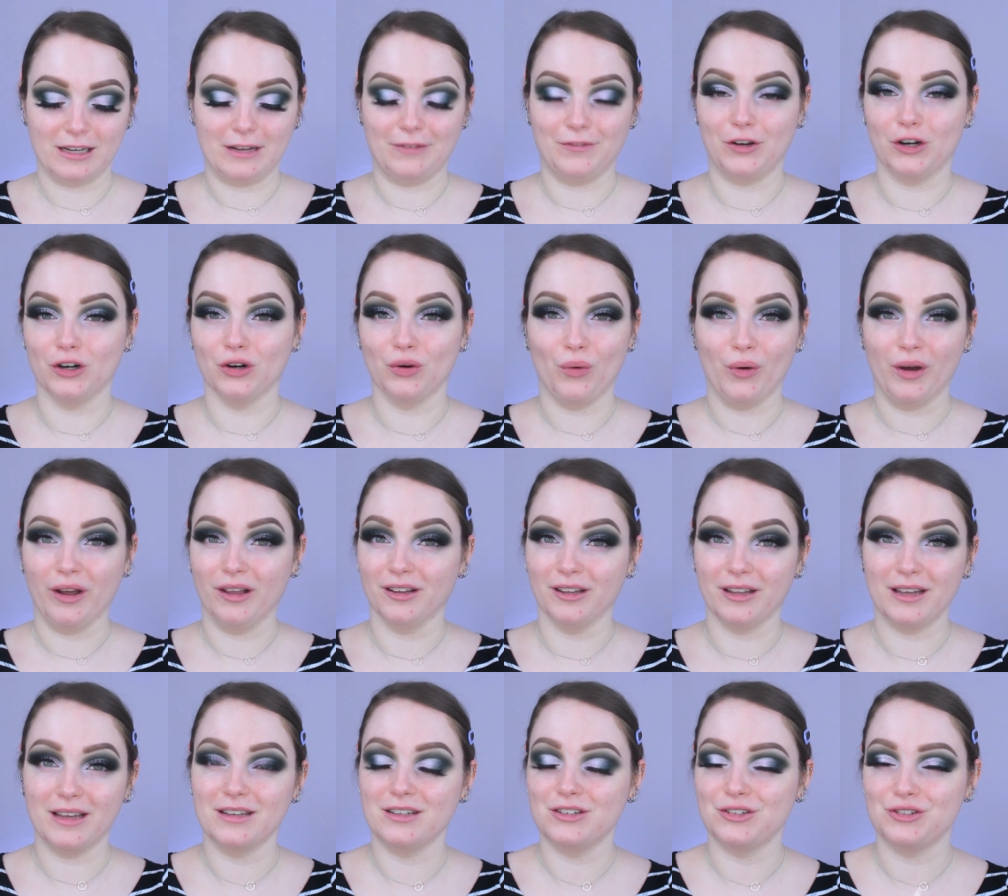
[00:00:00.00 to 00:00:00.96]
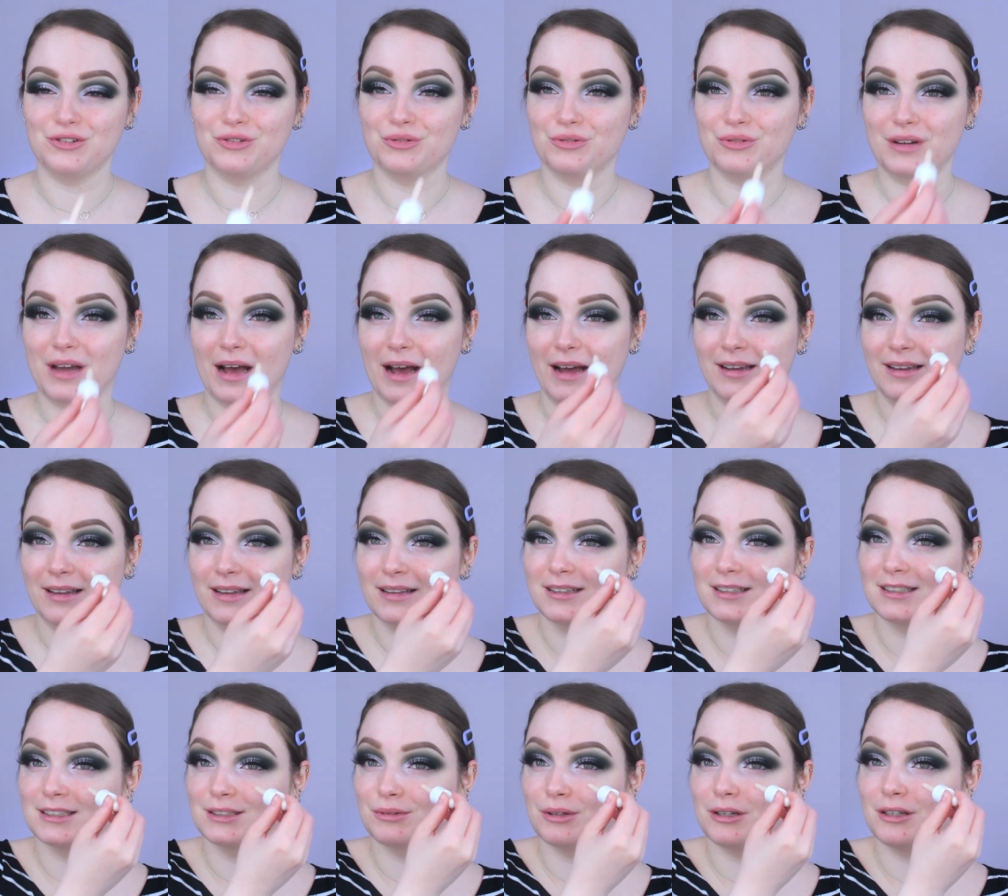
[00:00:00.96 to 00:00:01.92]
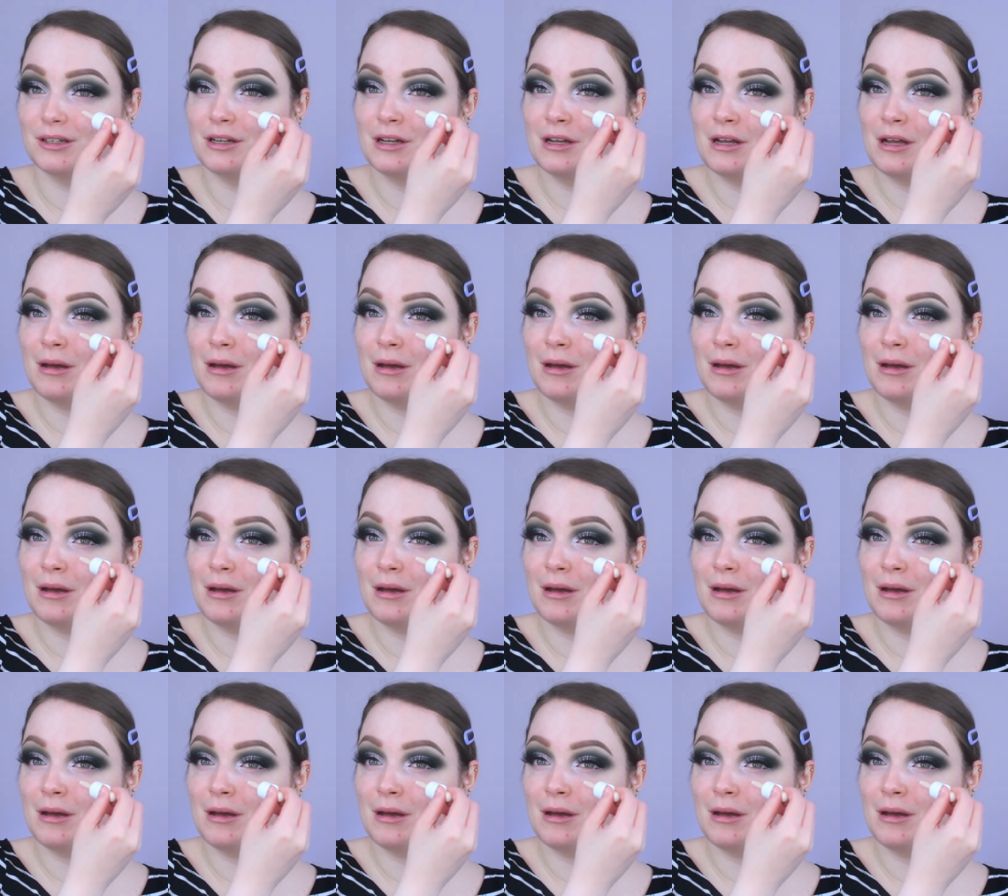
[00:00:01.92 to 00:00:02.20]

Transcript: If you're oily, do not get this one.